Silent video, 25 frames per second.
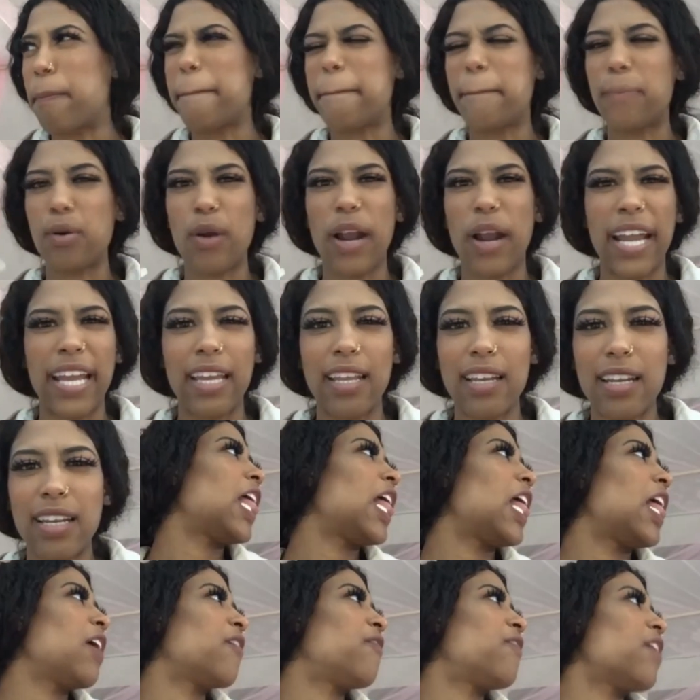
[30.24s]
bright.
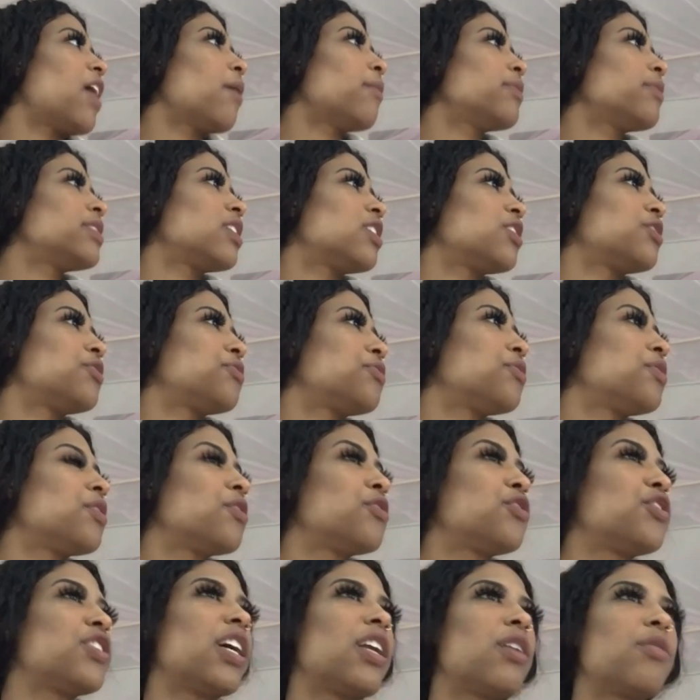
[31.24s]
If I was in a studio
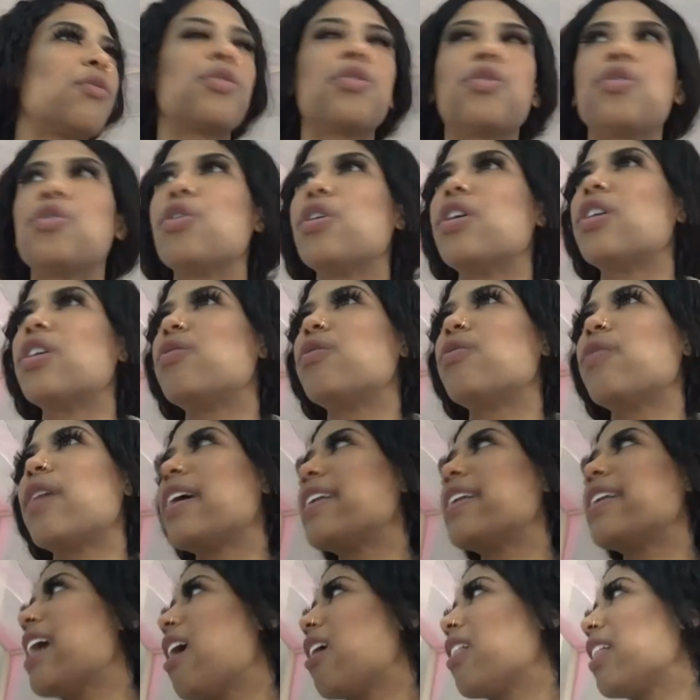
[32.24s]
trying to record right
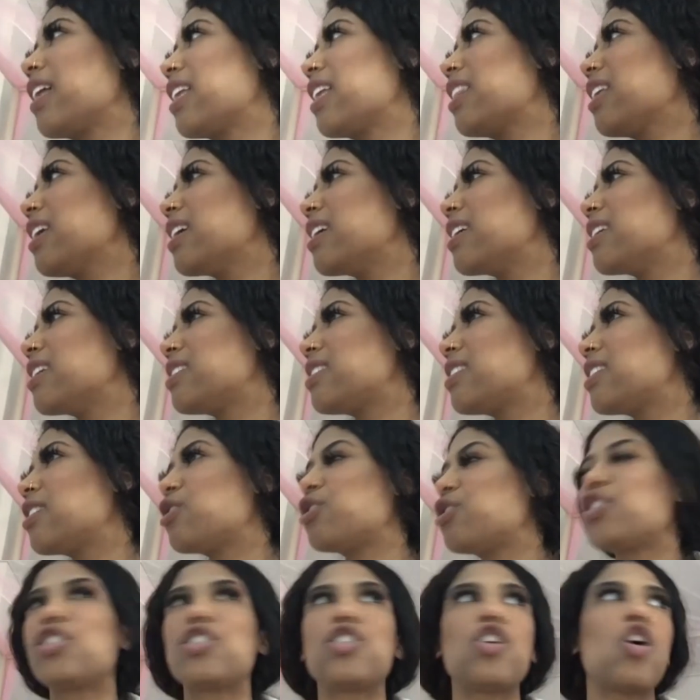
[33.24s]
now like this, there's
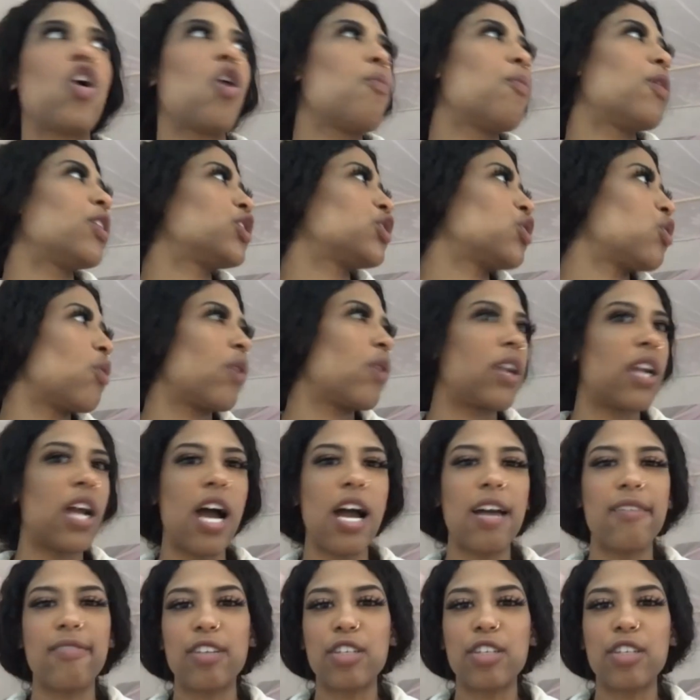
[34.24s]
so much going on.